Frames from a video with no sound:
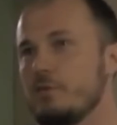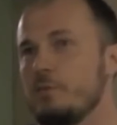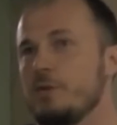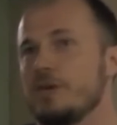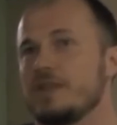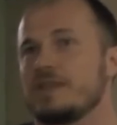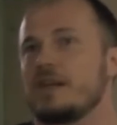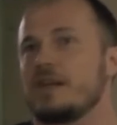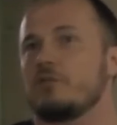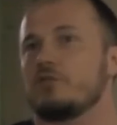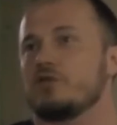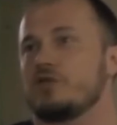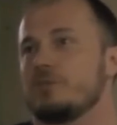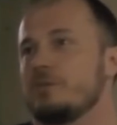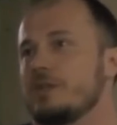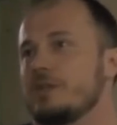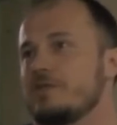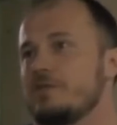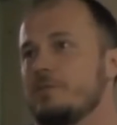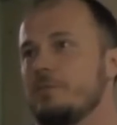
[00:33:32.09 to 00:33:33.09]
did not
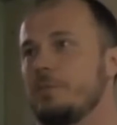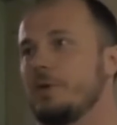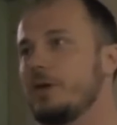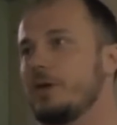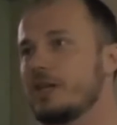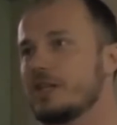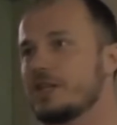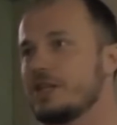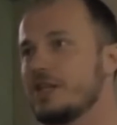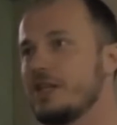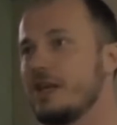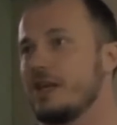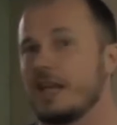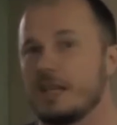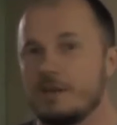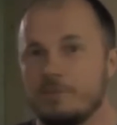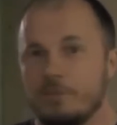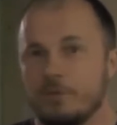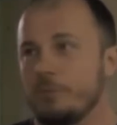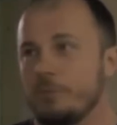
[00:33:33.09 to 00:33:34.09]
have outside
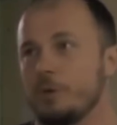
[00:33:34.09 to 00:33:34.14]
backing,